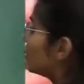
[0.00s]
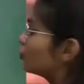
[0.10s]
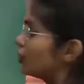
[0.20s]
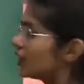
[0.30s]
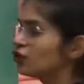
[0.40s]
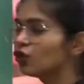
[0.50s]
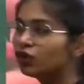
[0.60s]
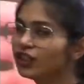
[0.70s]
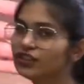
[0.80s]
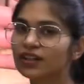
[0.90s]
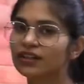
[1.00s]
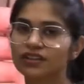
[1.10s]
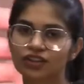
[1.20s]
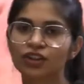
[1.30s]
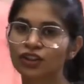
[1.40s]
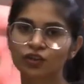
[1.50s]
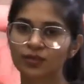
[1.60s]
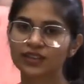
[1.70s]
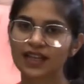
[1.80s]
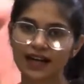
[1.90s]
So there's no regeneration in
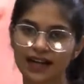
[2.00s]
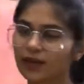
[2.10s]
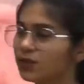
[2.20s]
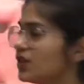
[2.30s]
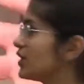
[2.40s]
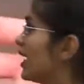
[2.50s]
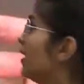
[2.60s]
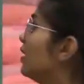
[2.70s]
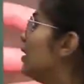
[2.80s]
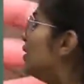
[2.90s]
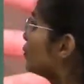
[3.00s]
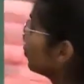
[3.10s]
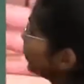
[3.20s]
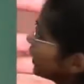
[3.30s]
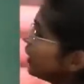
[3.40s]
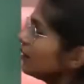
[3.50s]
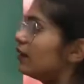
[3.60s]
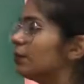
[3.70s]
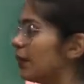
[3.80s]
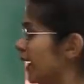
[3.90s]
humans, like we said, so we can
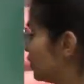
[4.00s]
repair.